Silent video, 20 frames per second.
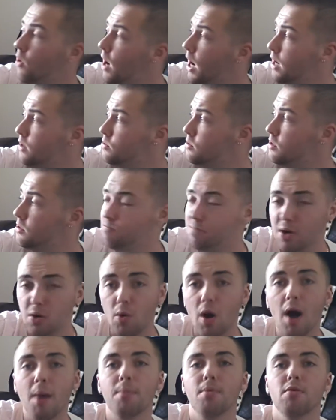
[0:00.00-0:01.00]
houses built
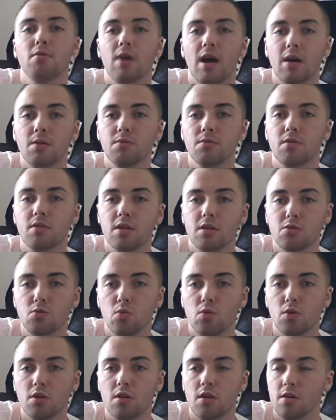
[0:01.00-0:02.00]
up around this
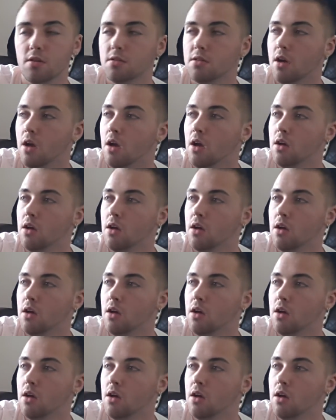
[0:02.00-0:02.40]
woodland.